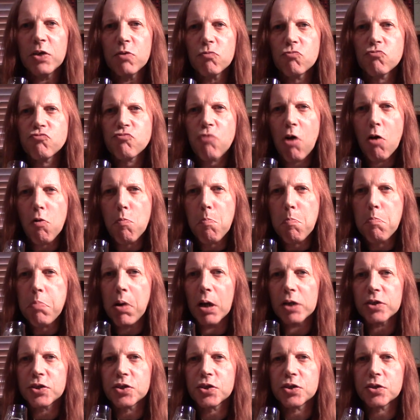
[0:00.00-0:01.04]

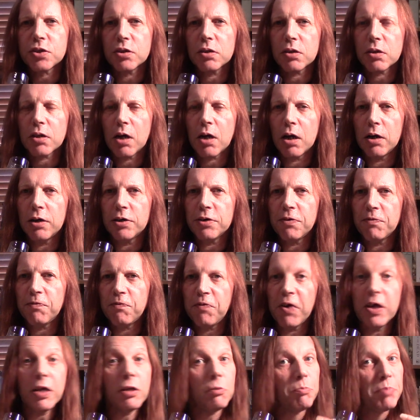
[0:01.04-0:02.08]
robust kind of
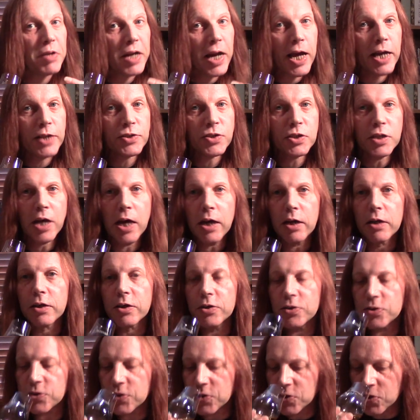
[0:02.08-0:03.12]
feel, but it has an
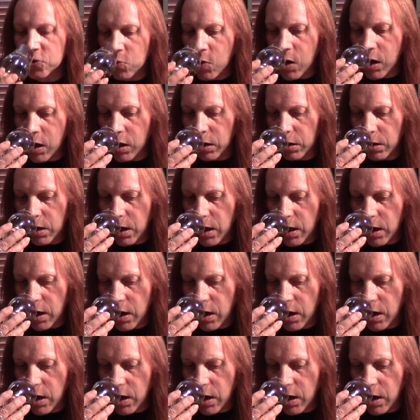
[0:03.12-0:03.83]
elegance as well.